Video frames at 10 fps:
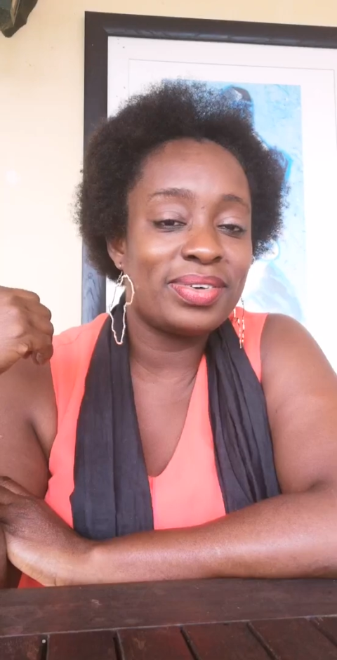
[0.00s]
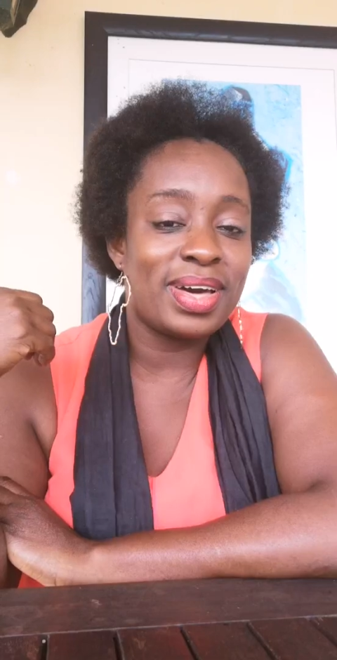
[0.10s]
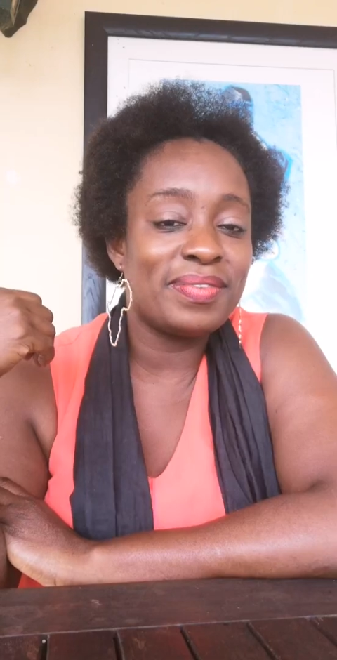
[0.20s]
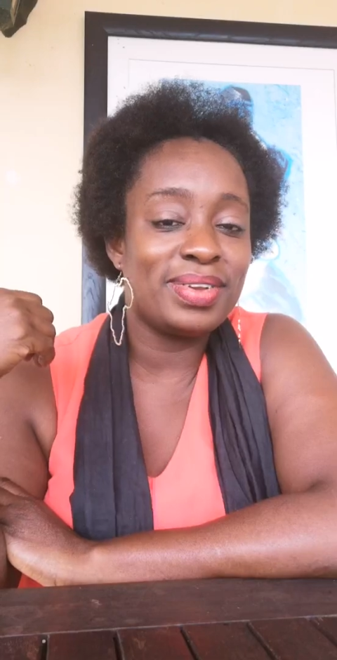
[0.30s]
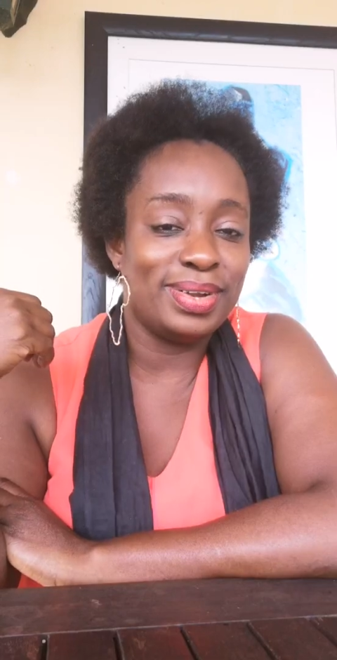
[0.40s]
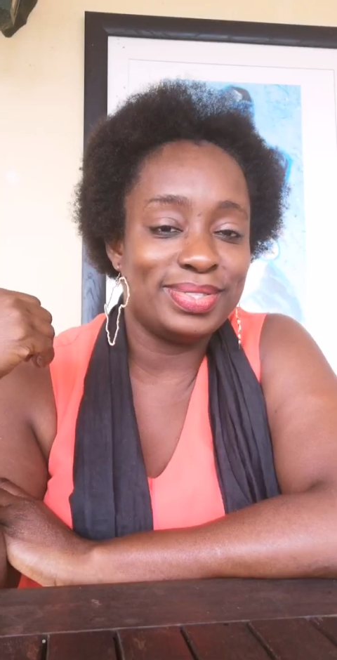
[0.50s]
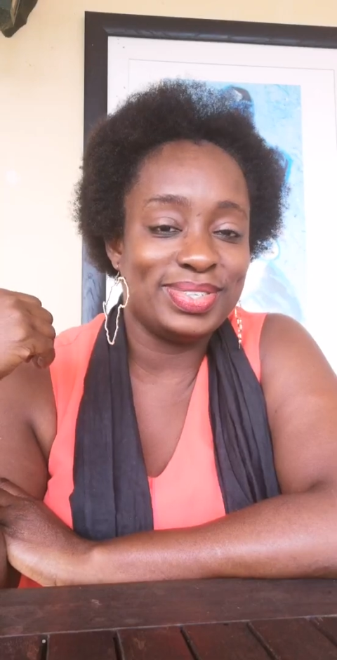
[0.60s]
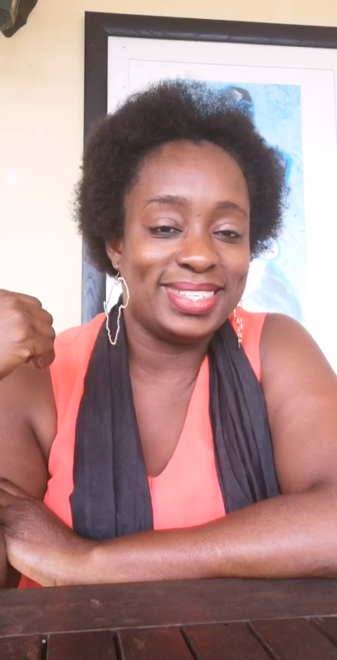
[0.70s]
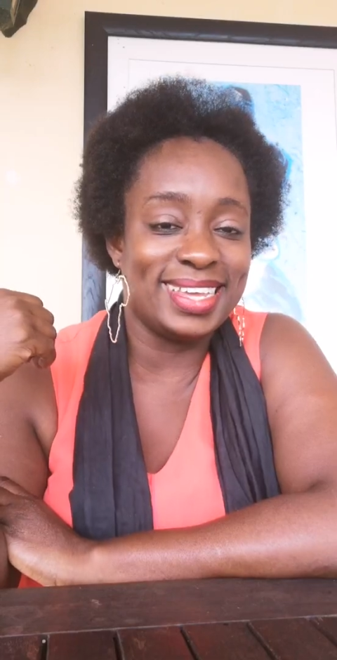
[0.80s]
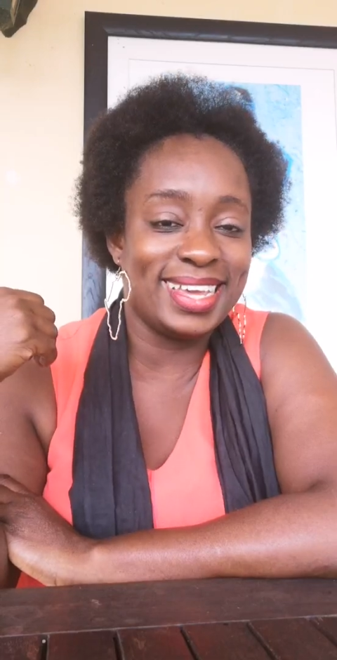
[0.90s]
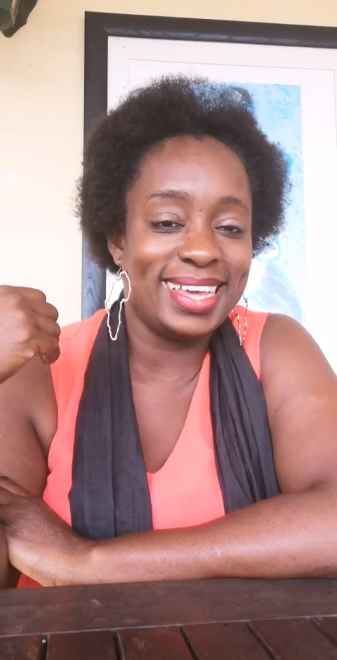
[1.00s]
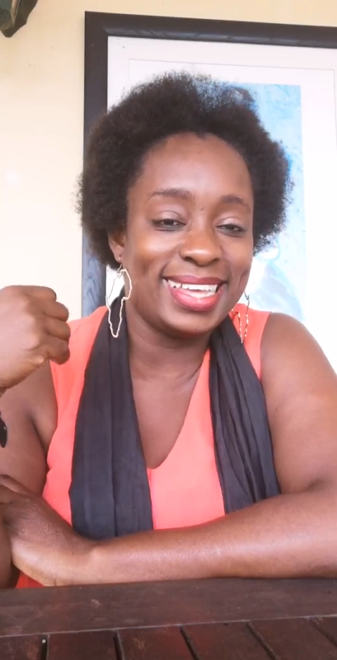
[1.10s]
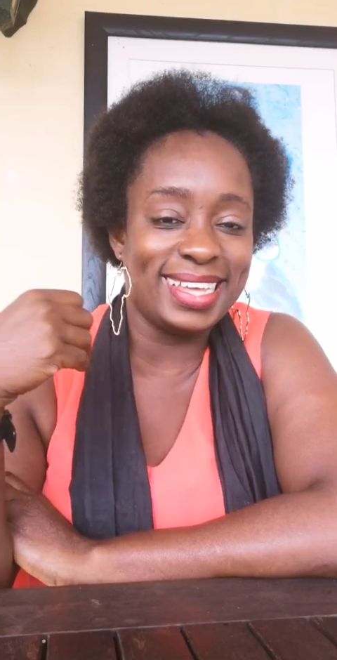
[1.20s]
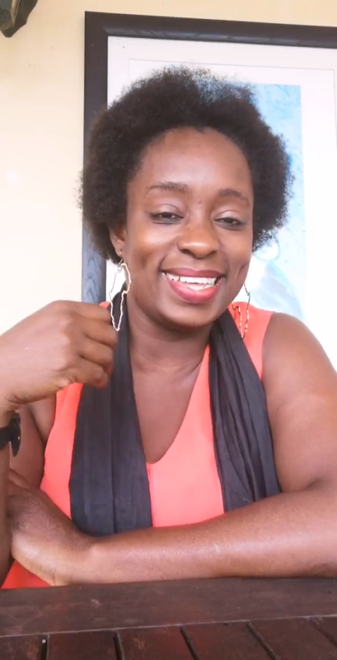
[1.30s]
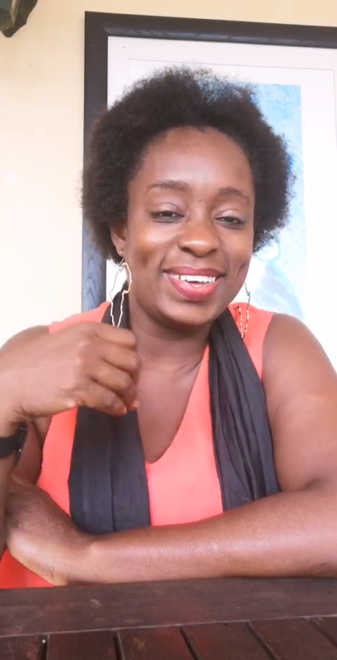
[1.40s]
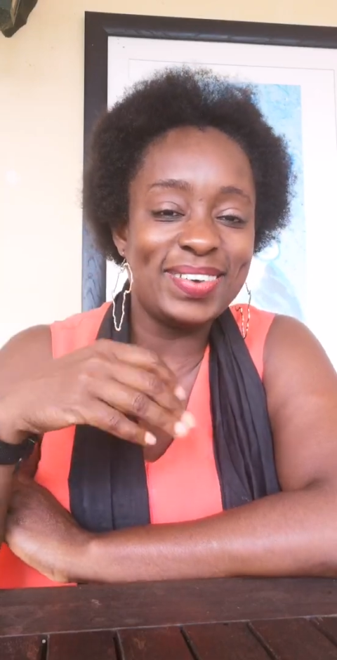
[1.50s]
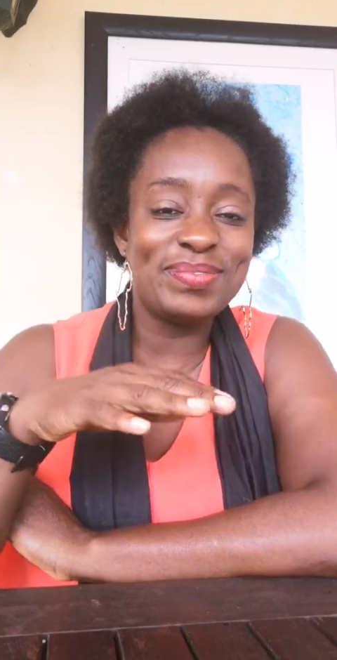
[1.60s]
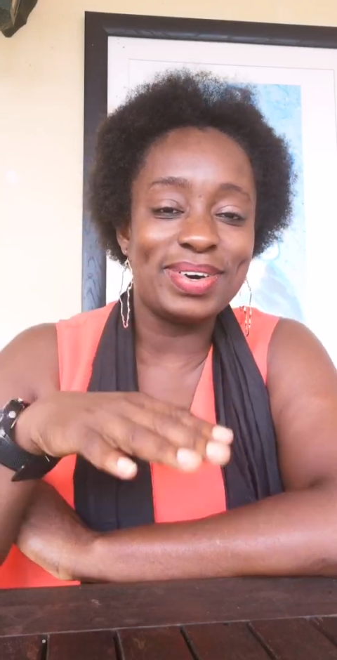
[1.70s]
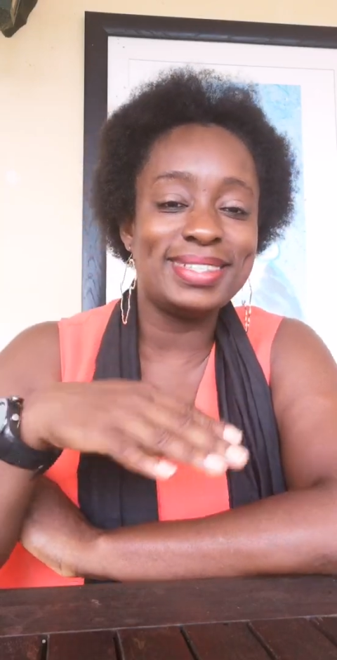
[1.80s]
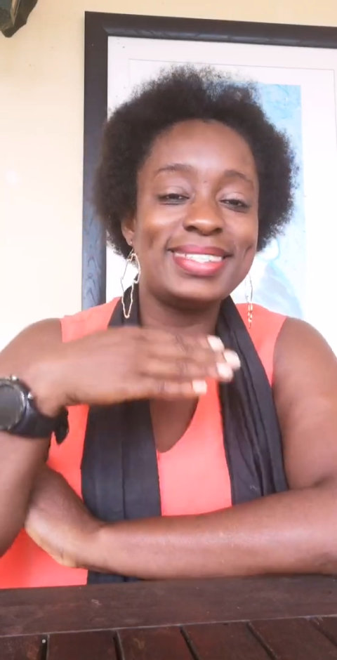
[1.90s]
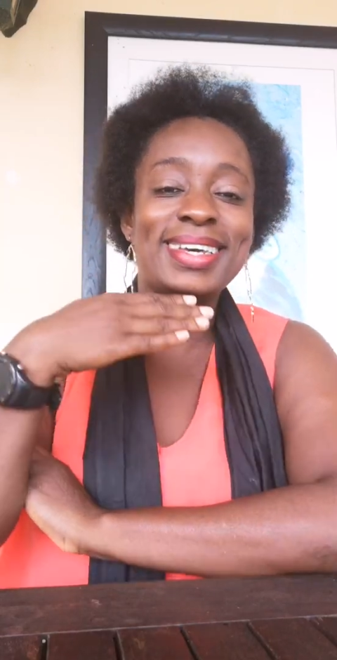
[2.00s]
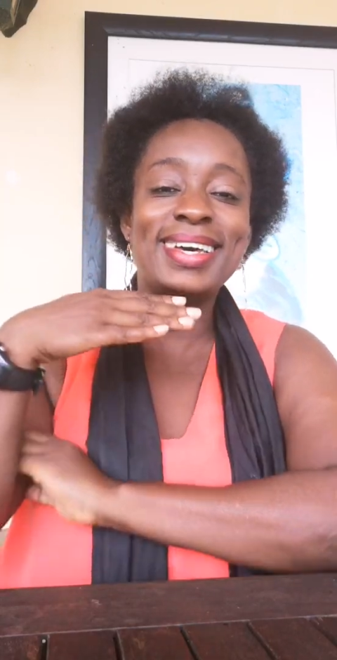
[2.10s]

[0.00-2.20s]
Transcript: will have a lot to say. But